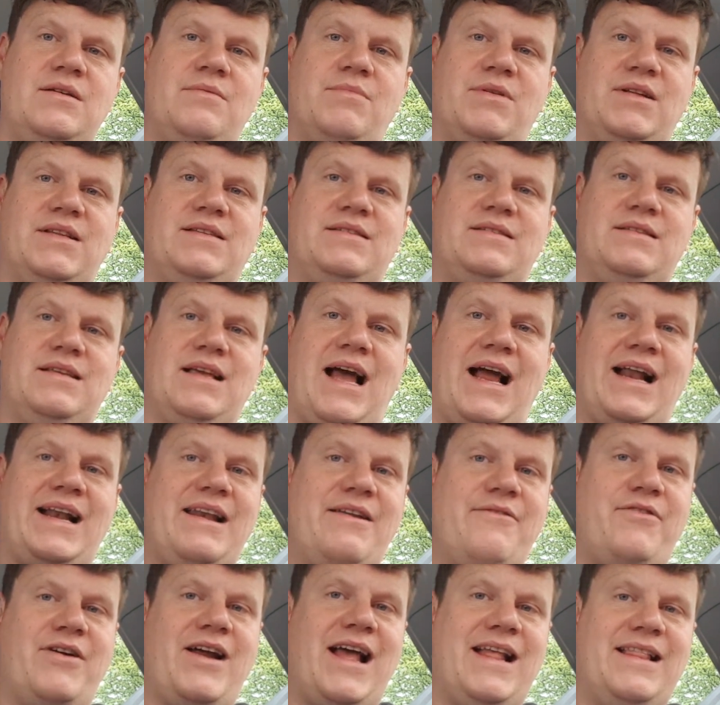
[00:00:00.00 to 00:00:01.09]
but I
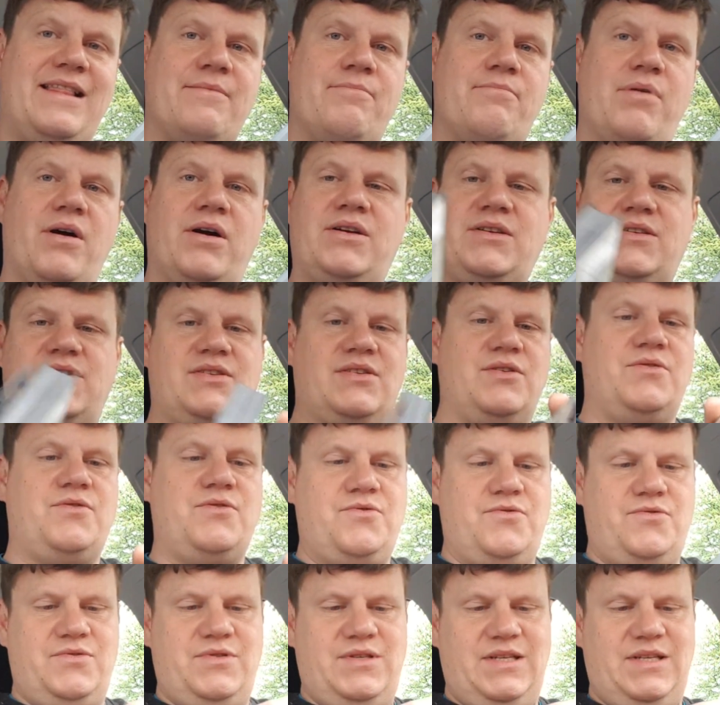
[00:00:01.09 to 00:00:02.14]
never had the box, so